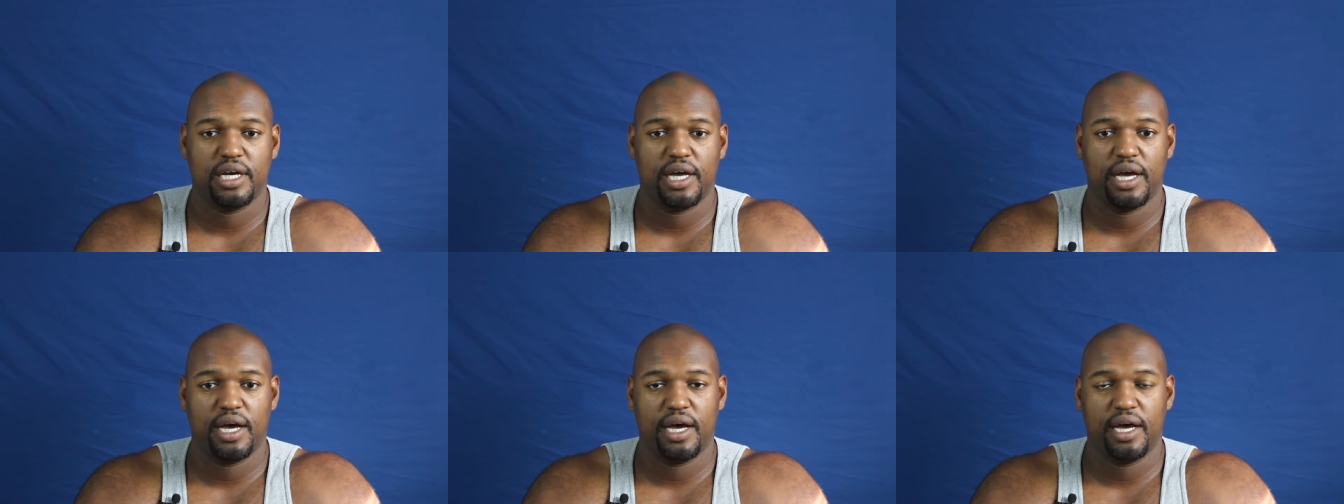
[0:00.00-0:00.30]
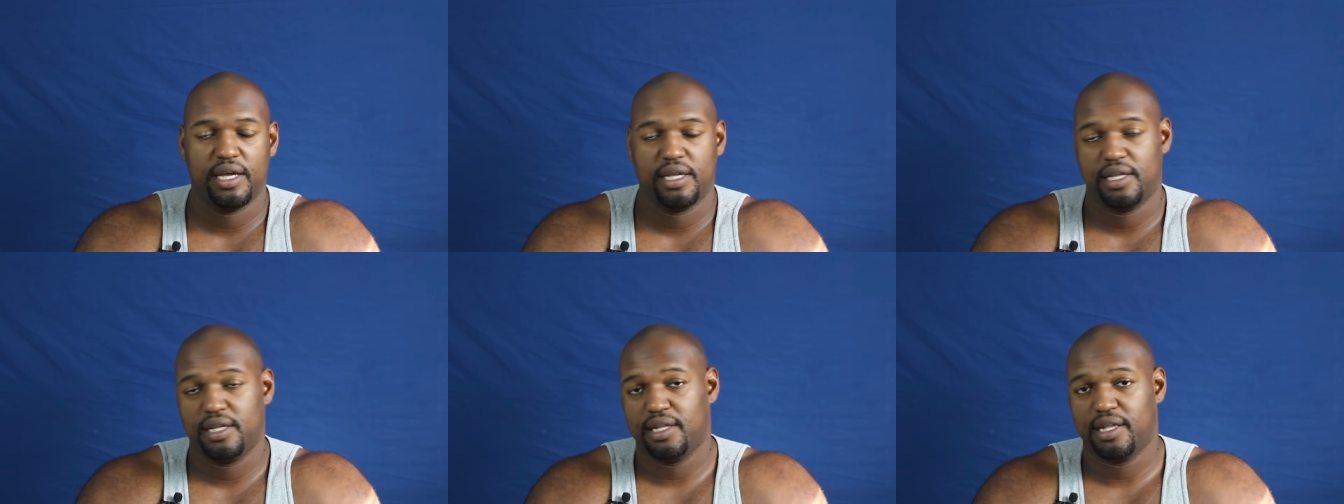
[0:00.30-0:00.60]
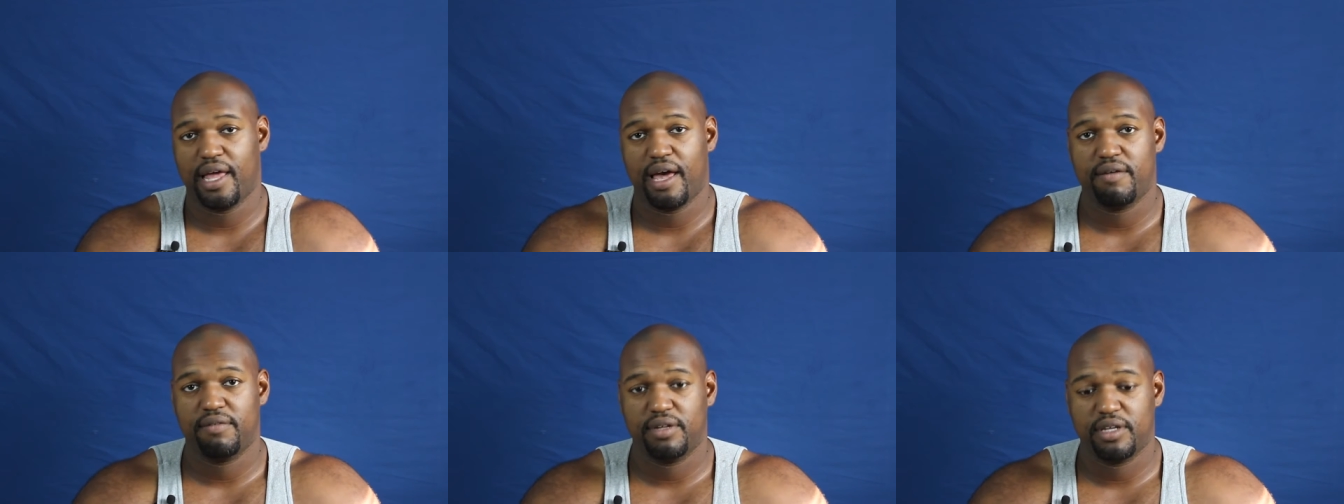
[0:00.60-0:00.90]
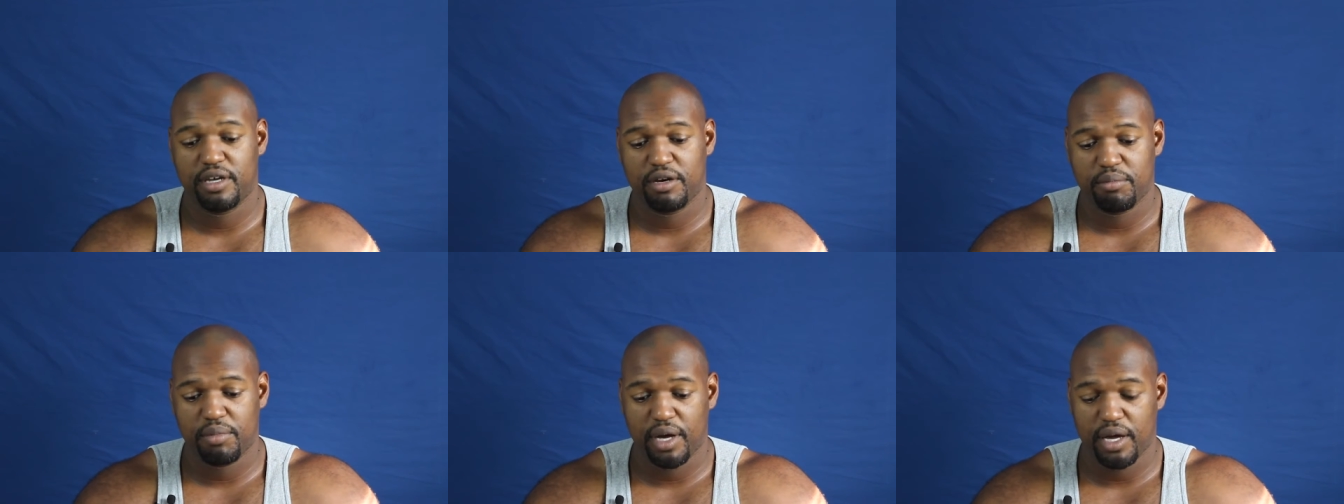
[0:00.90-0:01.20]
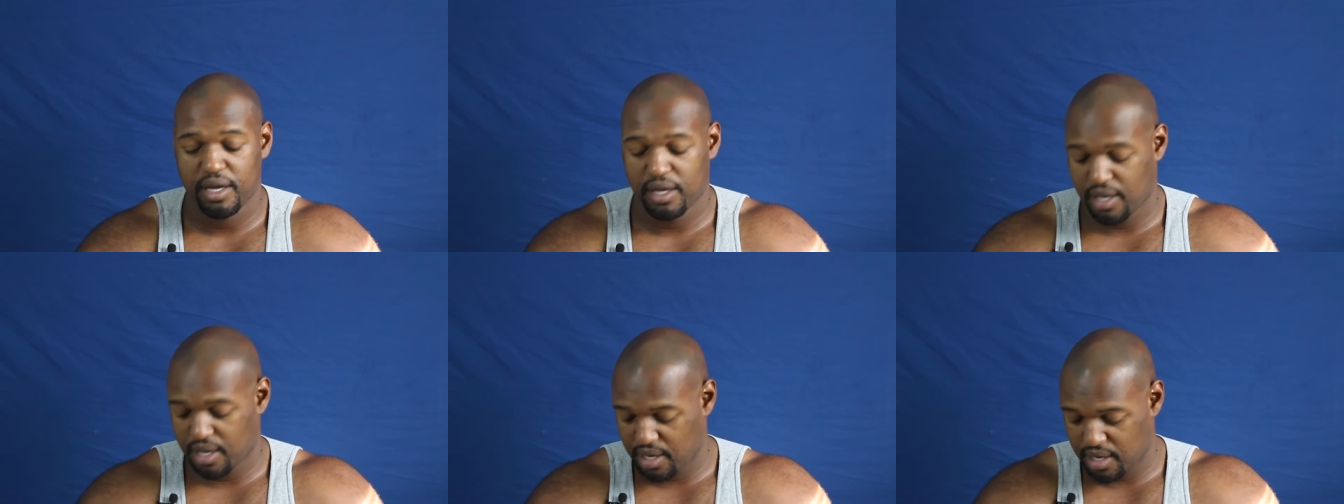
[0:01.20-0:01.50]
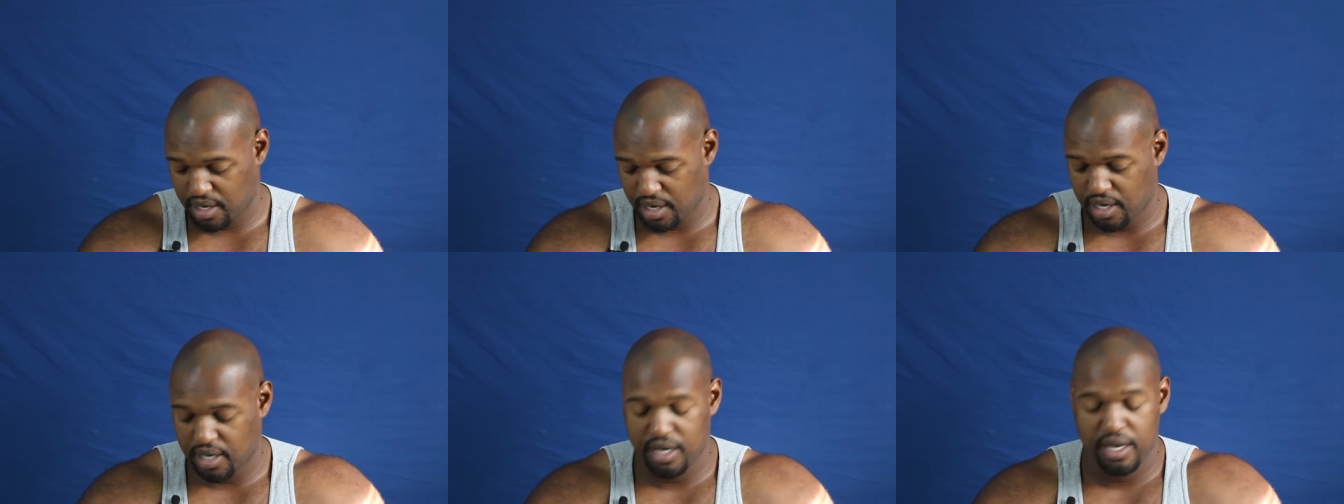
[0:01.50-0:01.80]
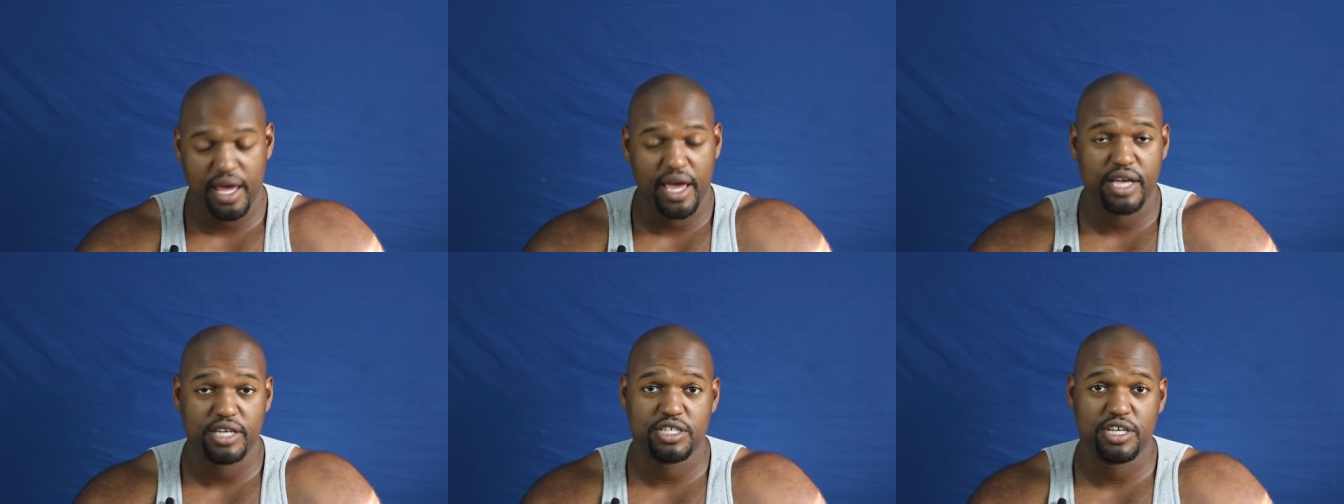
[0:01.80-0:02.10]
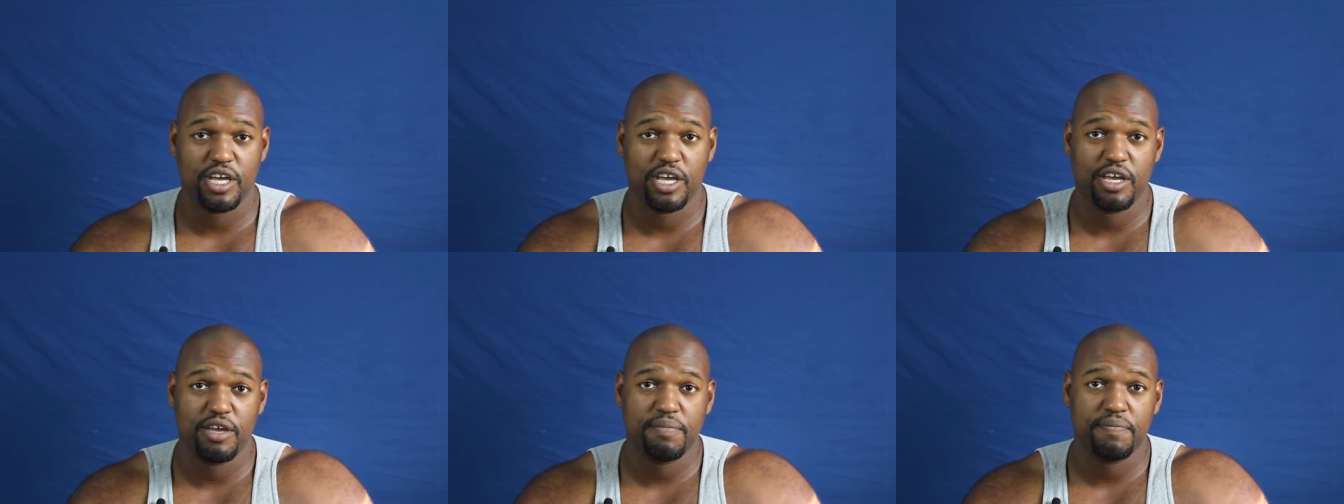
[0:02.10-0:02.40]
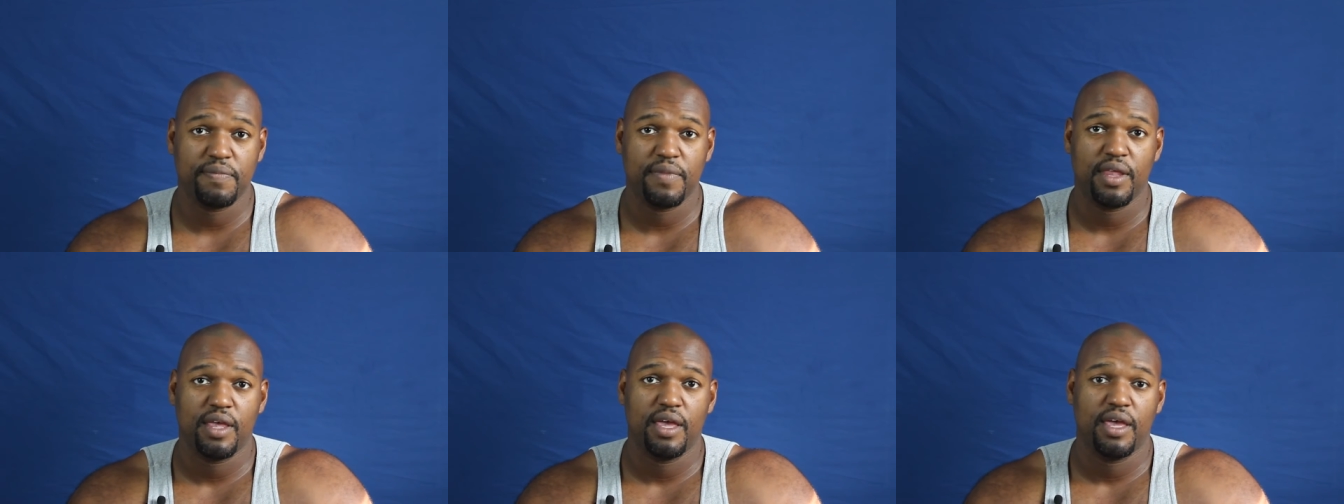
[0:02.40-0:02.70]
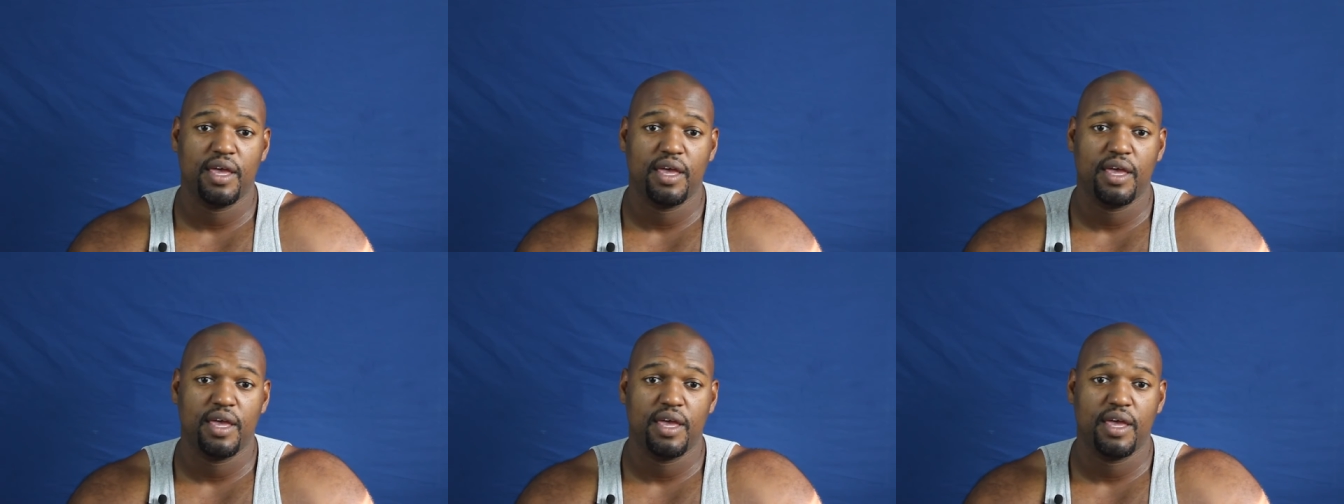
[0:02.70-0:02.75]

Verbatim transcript: Lavalier mic and a dash cam.